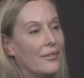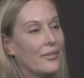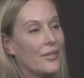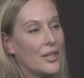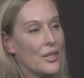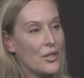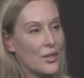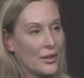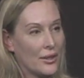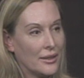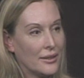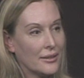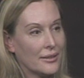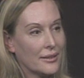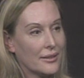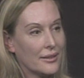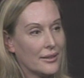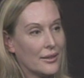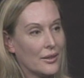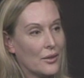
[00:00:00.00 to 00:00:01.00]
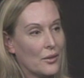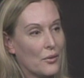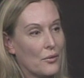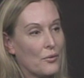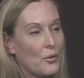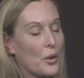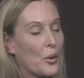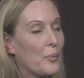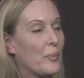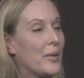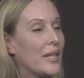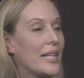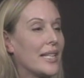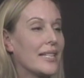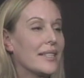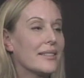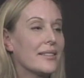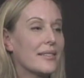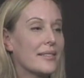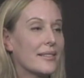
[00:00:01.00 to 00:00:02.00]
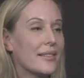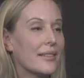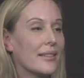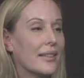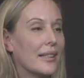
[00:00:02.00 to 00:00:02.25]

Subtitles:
vigil for peace.